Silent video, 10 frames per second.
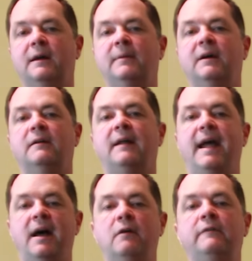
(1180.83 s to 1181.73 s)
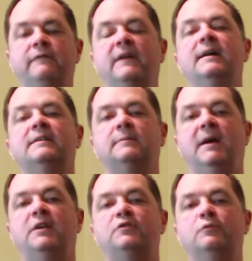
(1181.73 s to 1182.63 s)
about how to find some
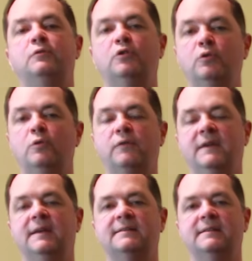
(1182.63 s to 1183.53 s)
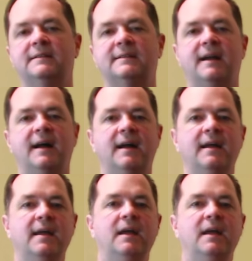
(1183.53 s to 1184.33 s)
actual cool things in the sky